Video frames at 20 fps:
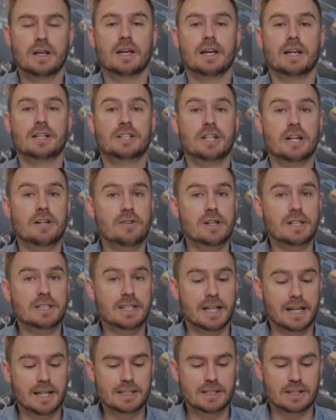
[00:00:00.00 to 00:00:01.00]
It generally
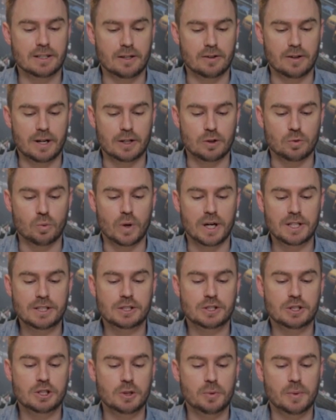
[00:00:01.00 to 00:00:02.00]
takes around 1
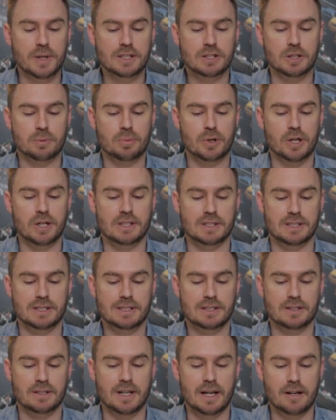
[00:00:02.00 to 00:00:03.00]
to 2 weeks to
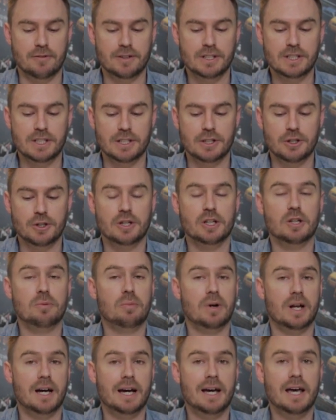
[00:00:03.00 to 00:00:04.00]
process on average, and you can
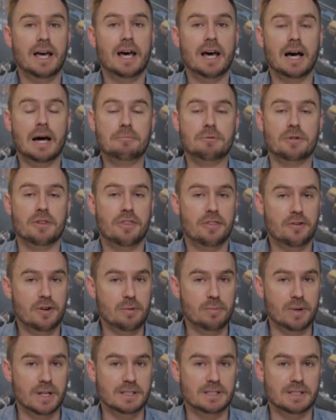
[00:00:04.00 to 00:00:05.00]
apply up to 3
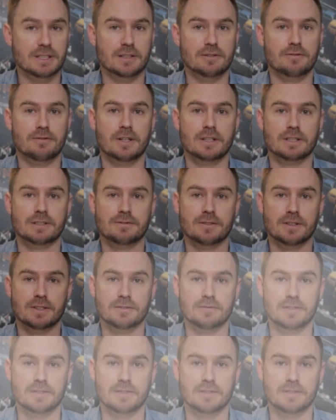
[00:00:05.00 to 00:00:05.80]
months in advance for this